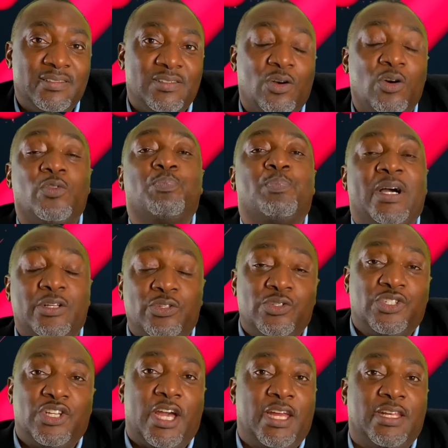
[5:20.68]
or back to
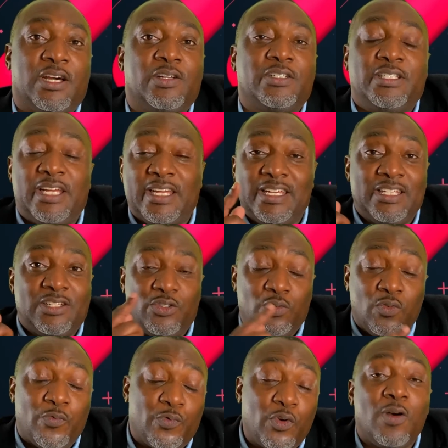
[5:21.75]
China. Take it
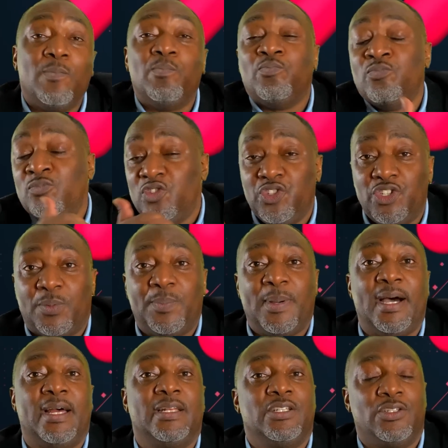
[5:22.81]
from
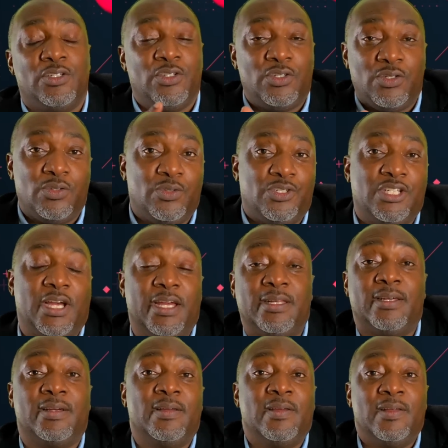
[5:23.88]
Japan to
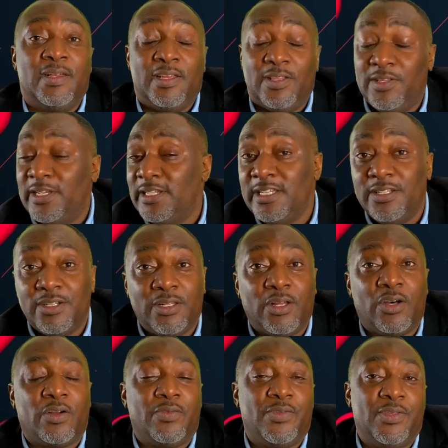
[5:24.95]
China. They did a
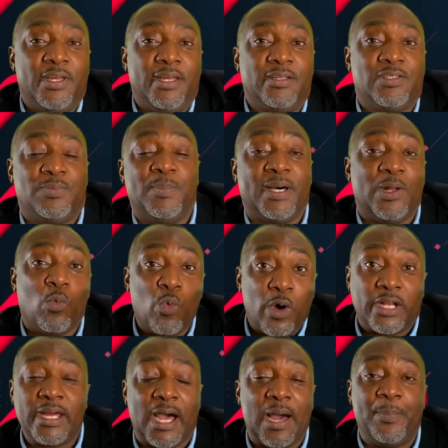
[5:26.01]
lot of things. But
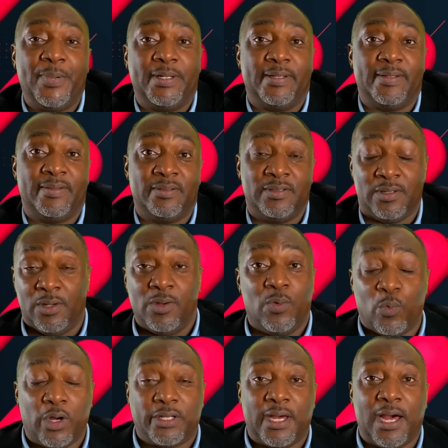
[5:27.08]
what happened?
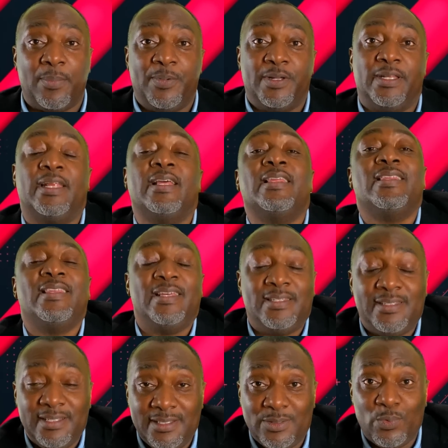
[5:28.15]
What happened?
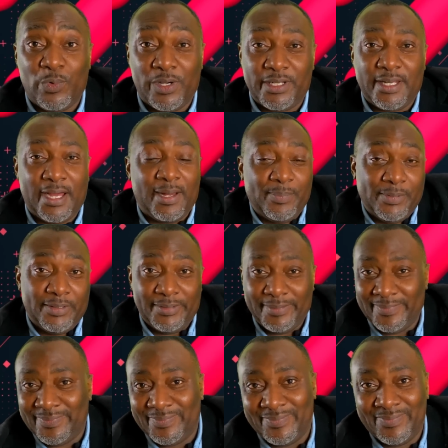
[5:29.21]
This is what happened.
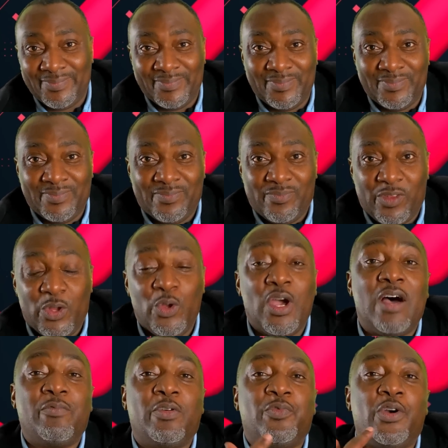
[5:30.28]
You
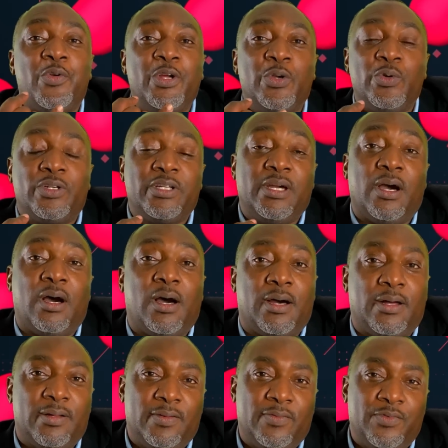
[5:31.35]
have a very good
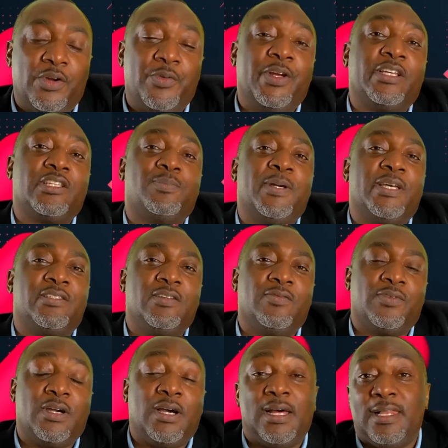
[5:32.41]
car, very
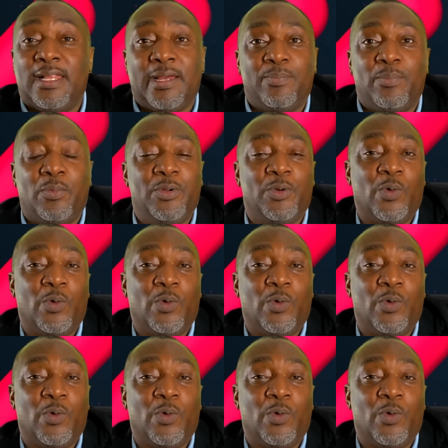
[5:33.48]
expensive car like Bobby